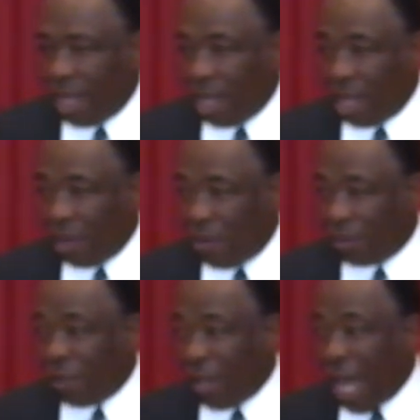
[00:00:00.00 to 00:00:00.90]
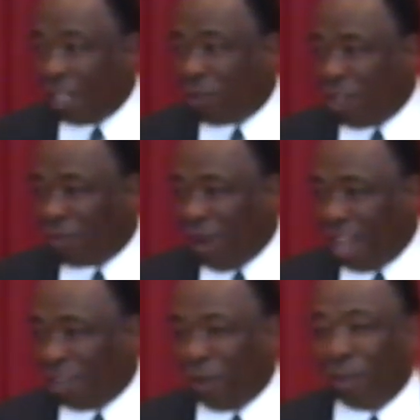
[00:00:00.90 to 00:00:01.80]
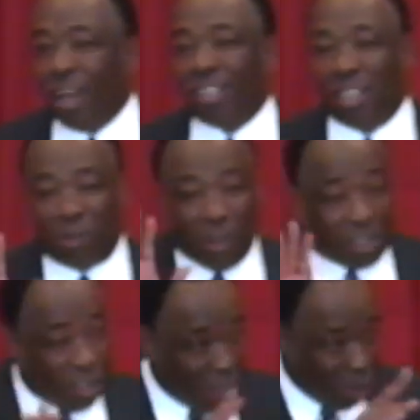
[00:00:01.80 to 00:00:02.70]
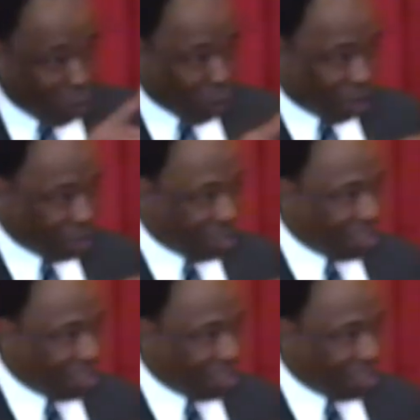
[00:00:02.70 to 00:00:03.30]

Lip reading: And the other one said, well, I trust my daughter. I said, trust her to do what?